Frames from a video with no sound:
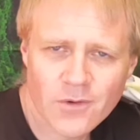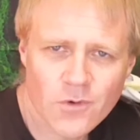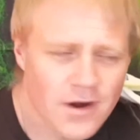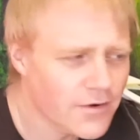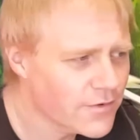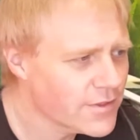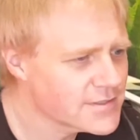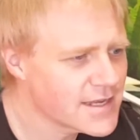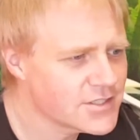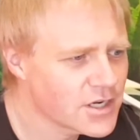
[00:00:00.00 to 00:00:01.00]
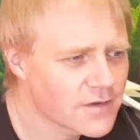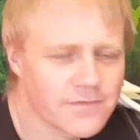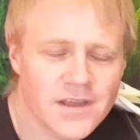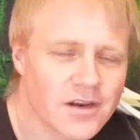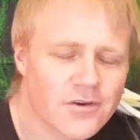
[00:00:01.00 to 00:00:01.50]
thought, what on earth is that jug
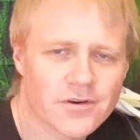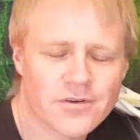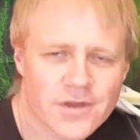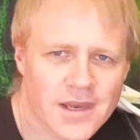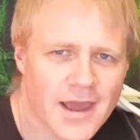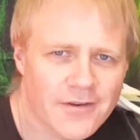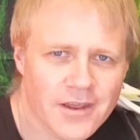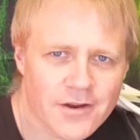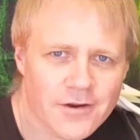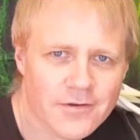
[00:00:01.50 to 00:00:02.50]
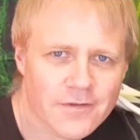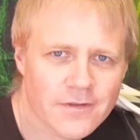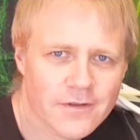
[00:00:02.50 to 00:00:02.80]
of vinegar doing down here?